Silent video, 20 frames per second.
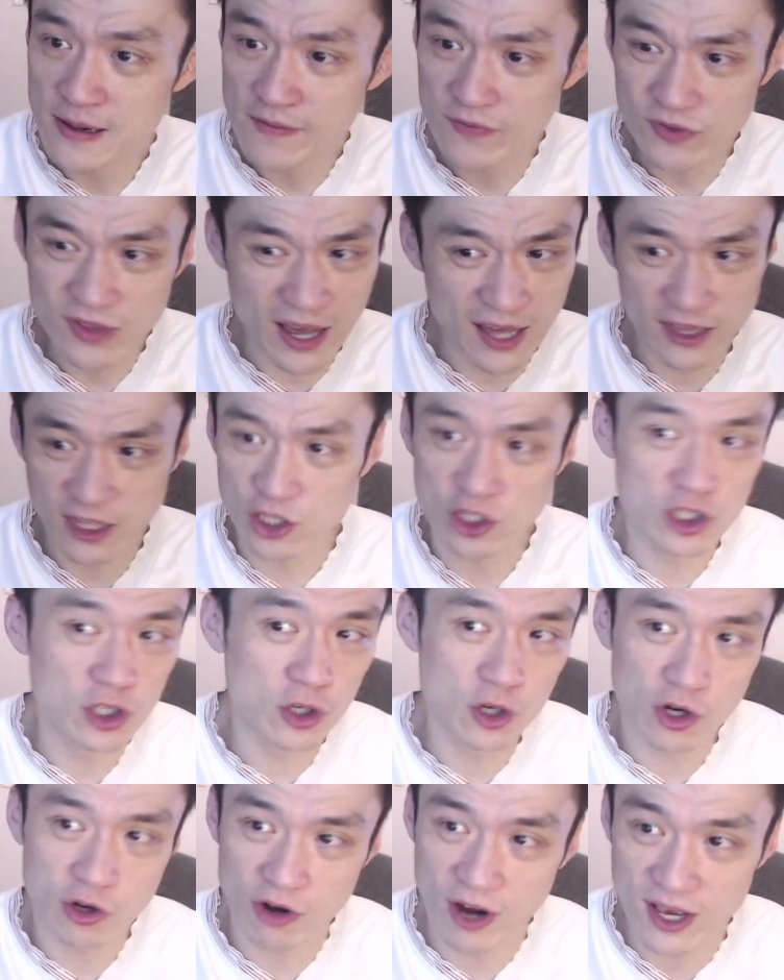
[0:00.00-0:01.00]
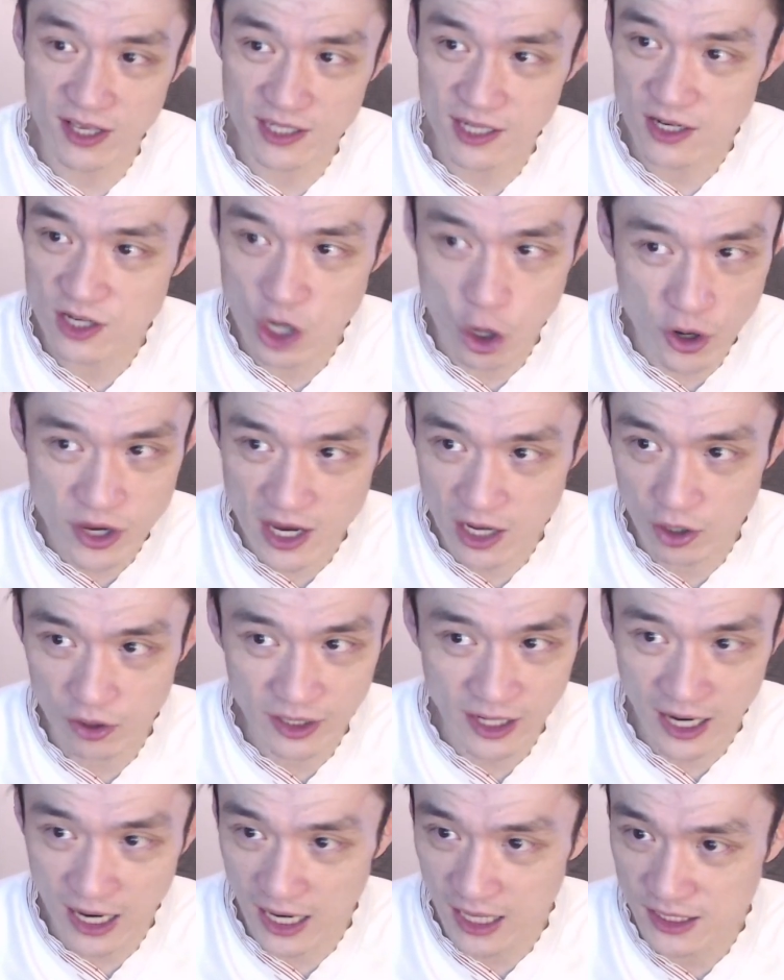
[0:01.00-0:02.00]
Nothing too crazy. No yellow
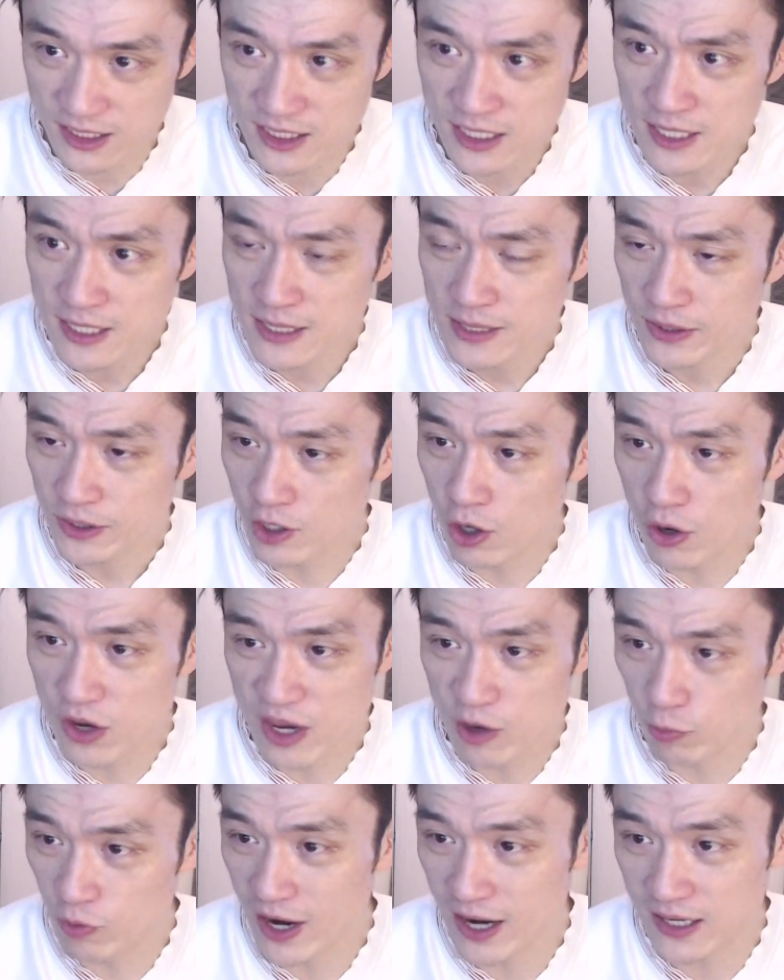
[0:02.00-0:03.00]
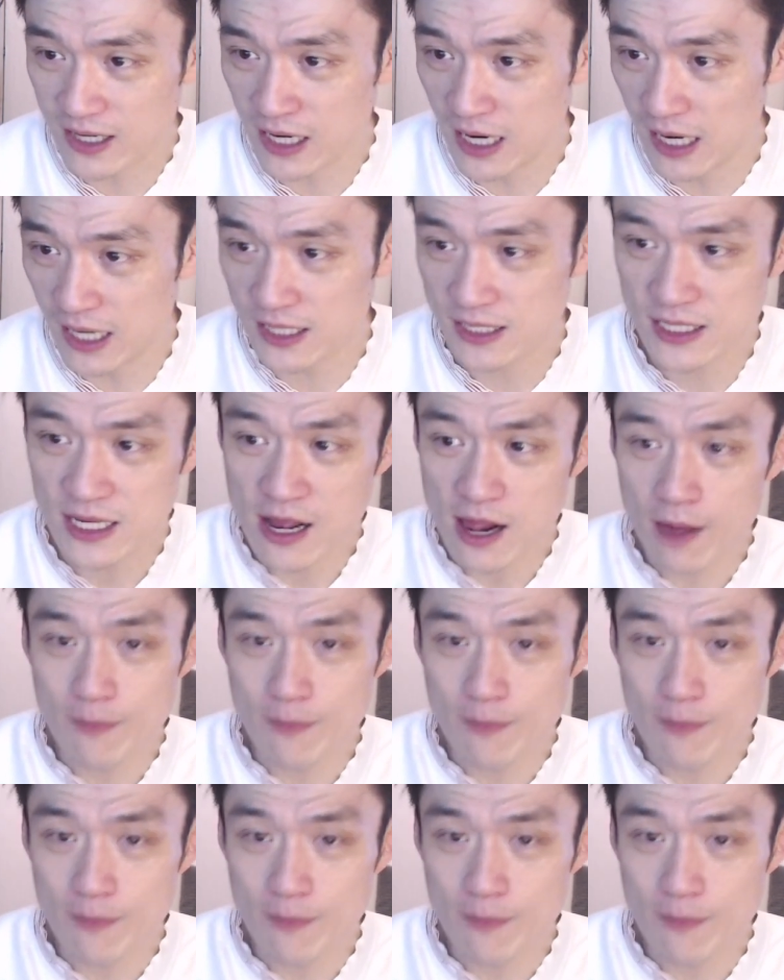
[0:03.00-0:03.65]
cards, no red cards.